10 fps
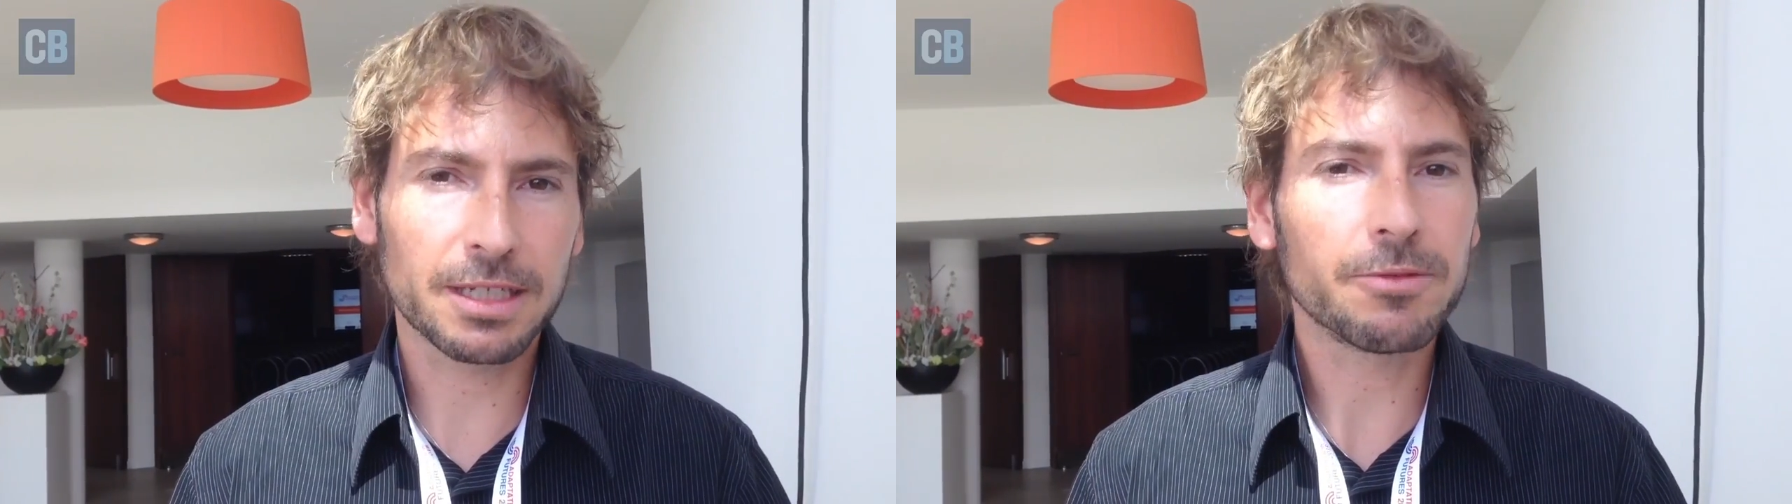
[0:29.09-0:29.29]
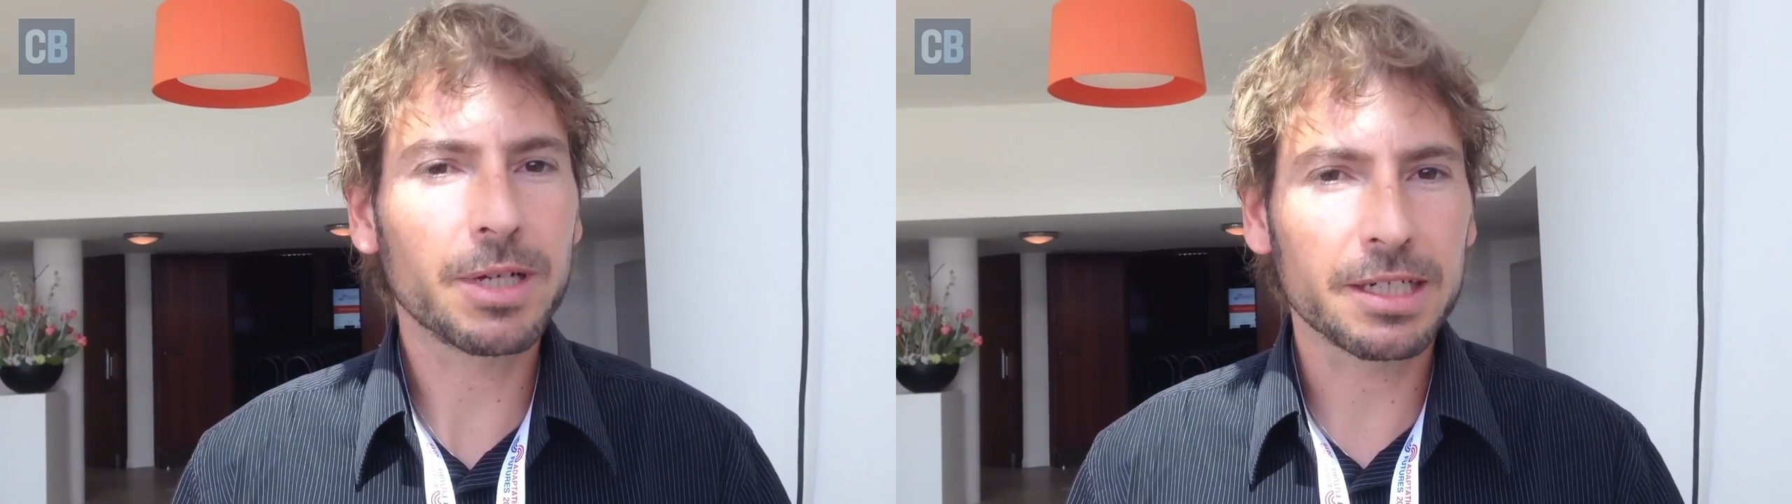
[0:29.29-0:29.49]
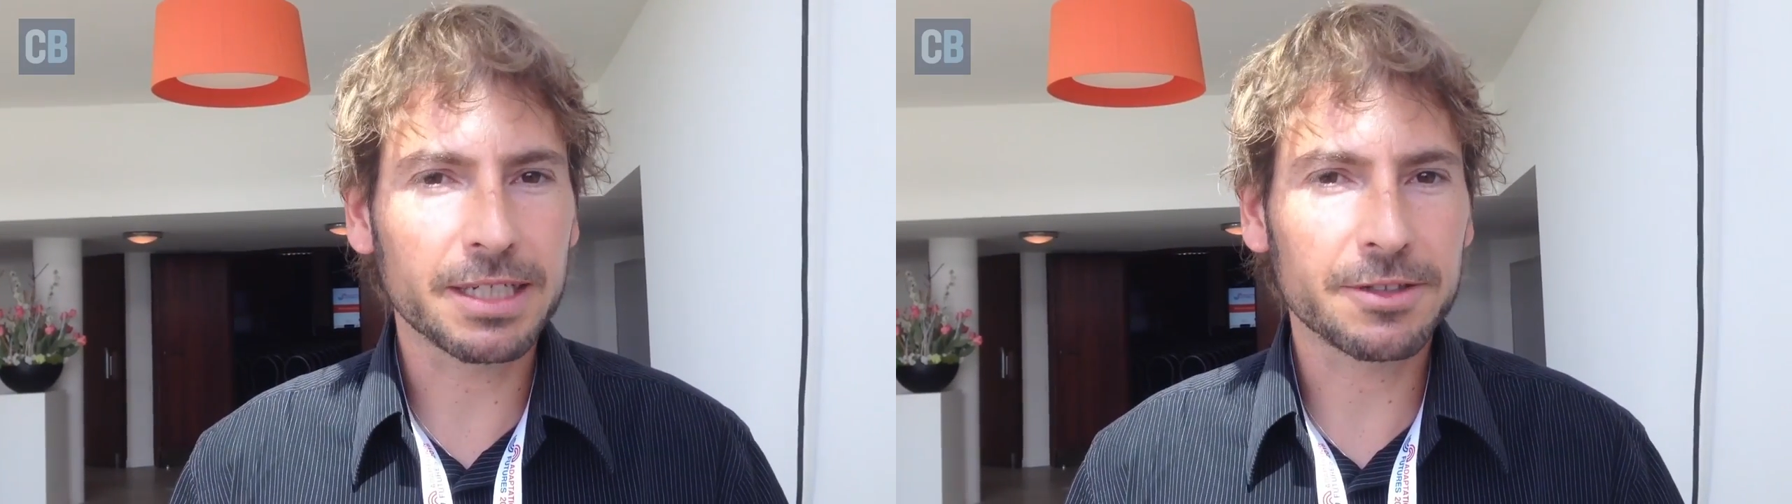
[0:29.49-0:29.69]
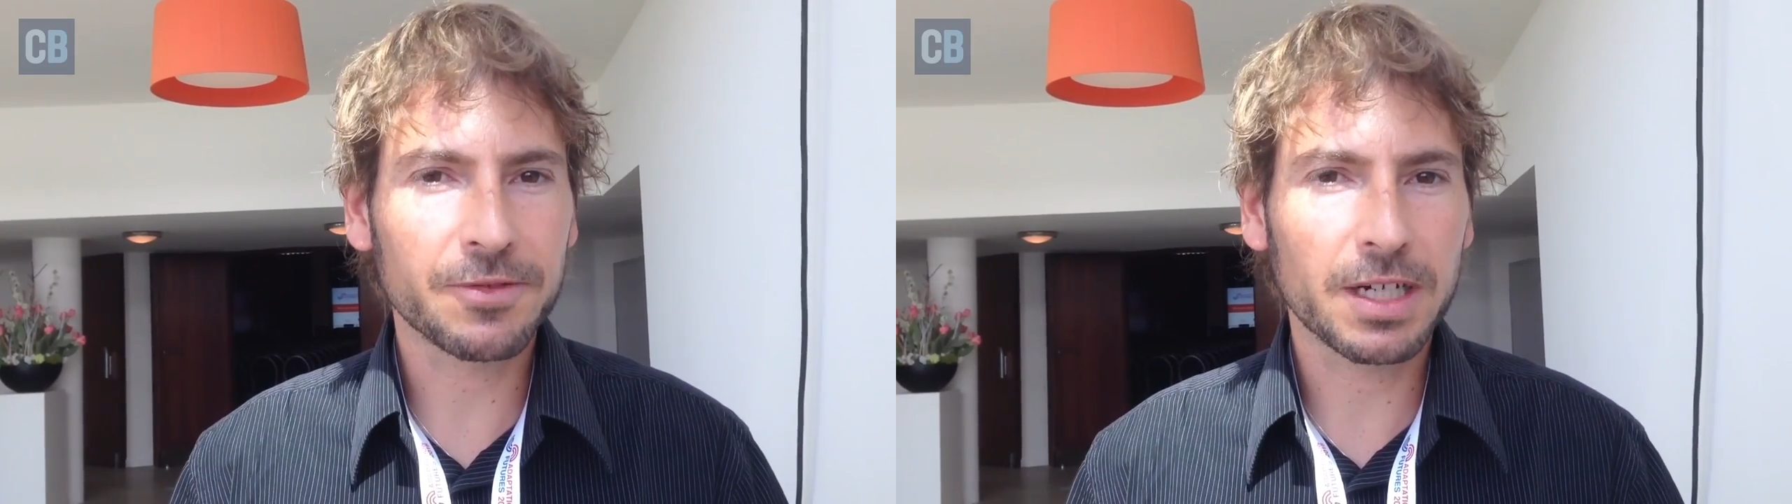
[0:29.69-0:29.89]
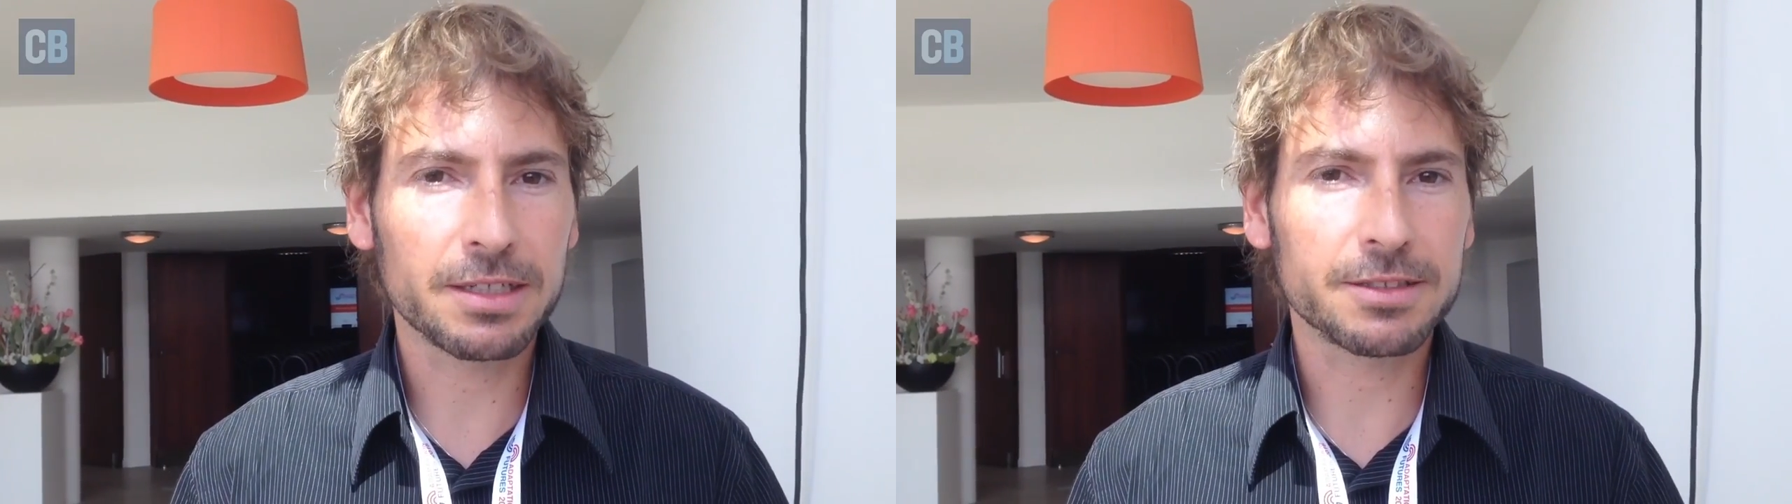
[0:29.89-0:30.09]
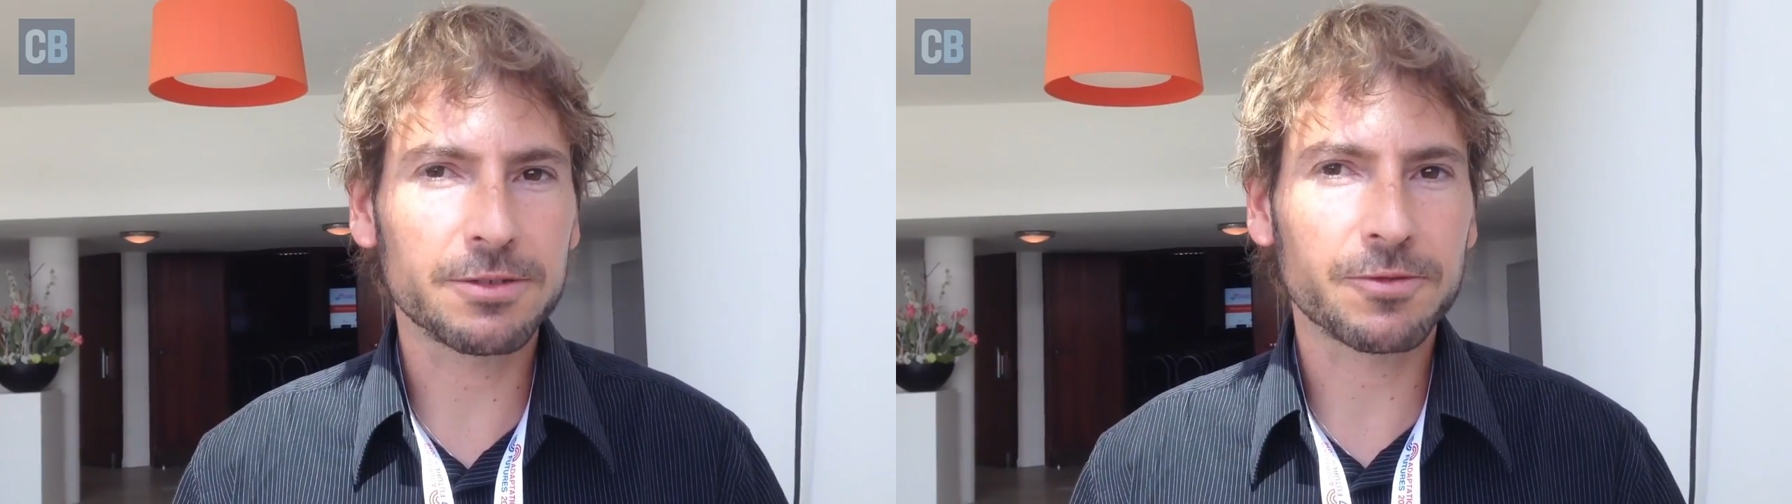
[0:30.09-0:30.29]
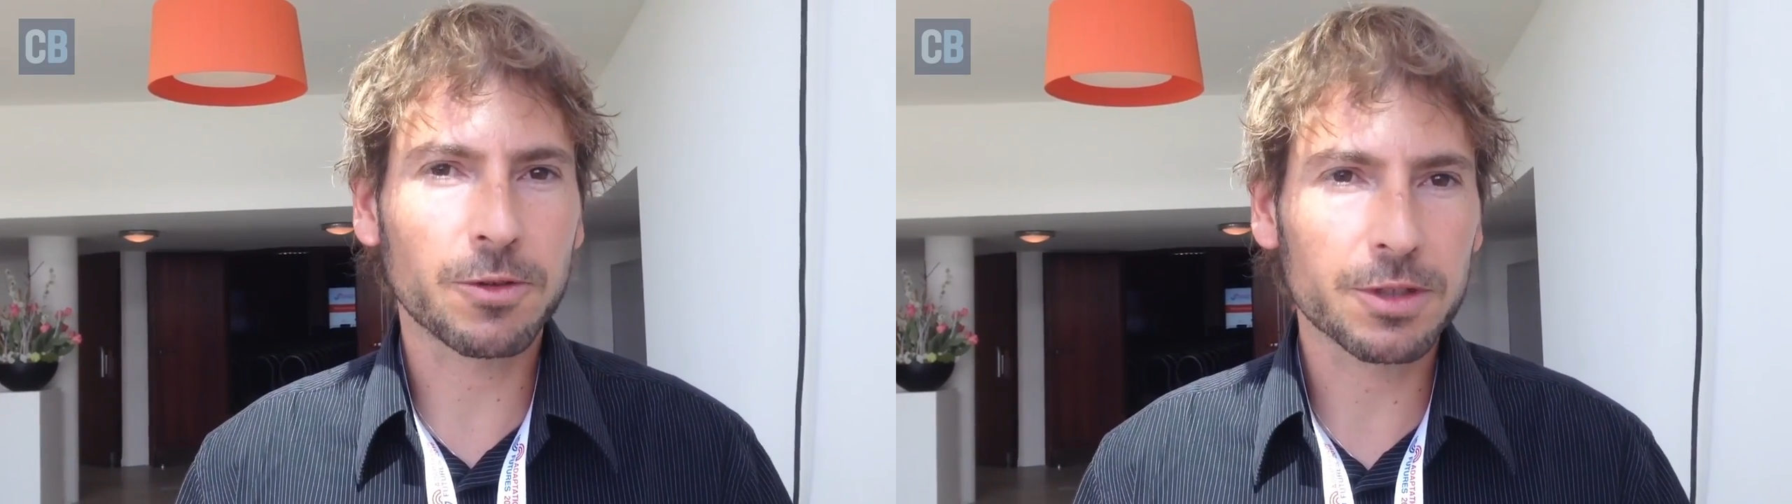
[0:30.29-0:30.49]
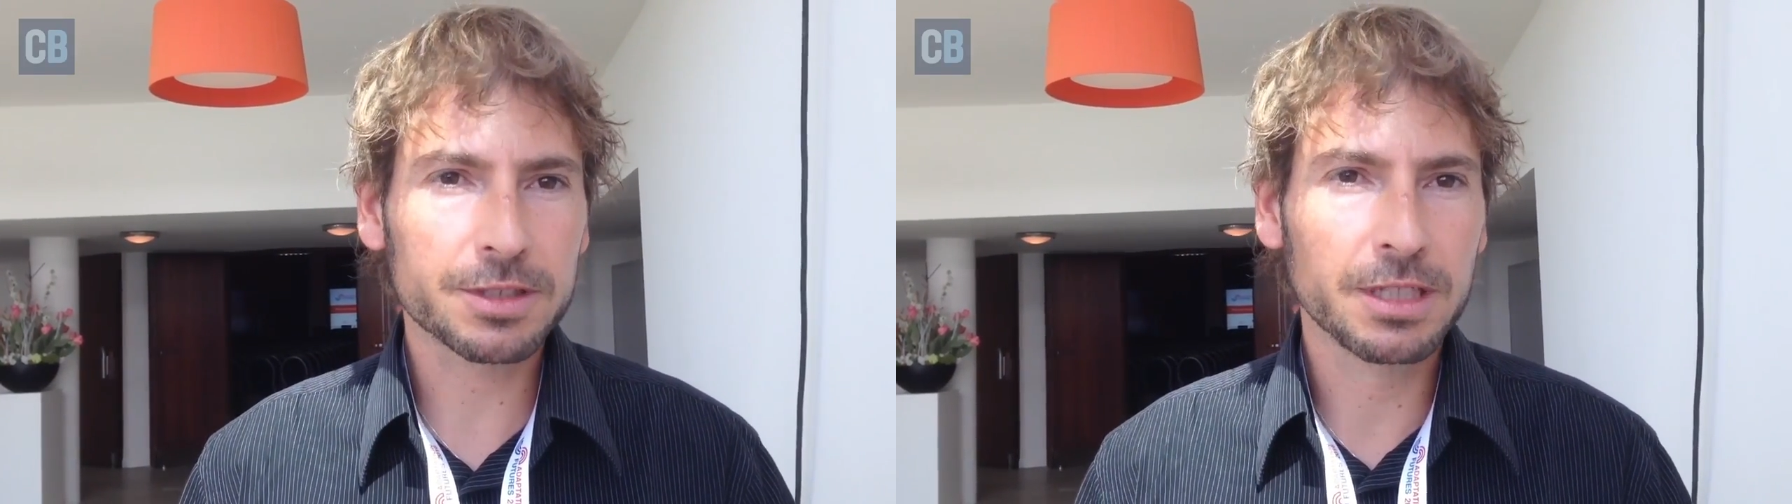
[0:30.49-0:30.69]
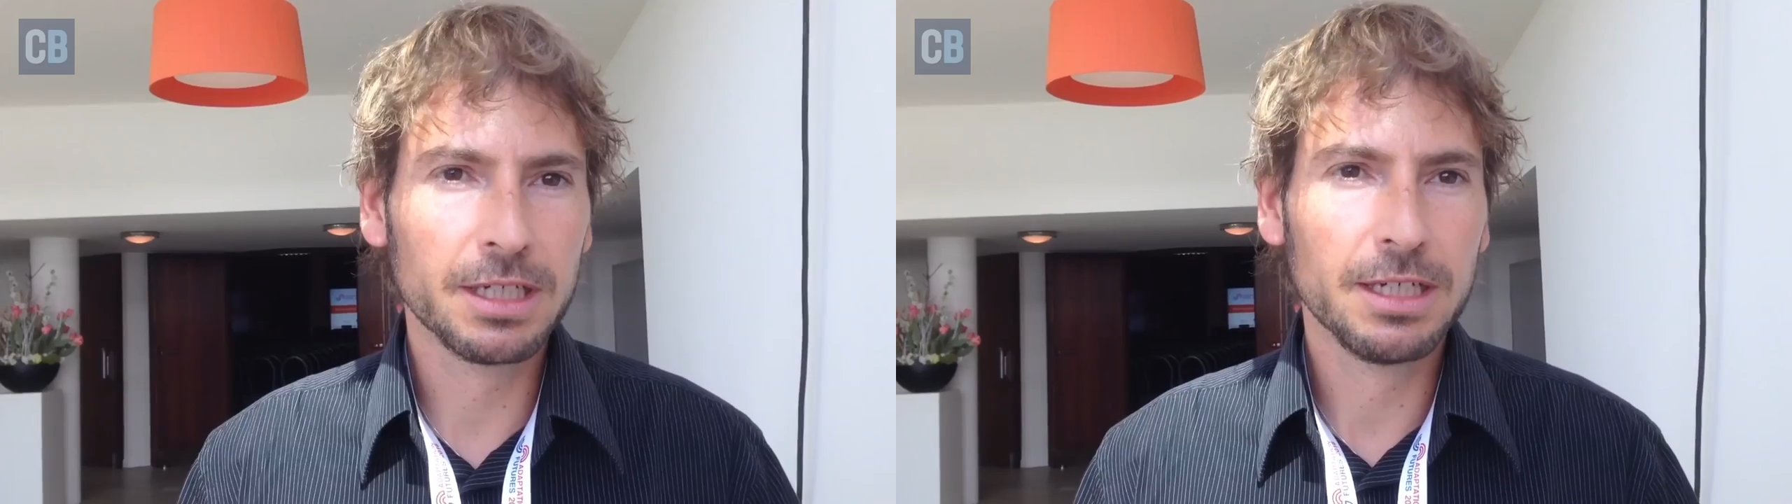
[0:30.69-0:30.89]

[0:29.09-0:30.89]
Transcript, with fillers: that we identified is of course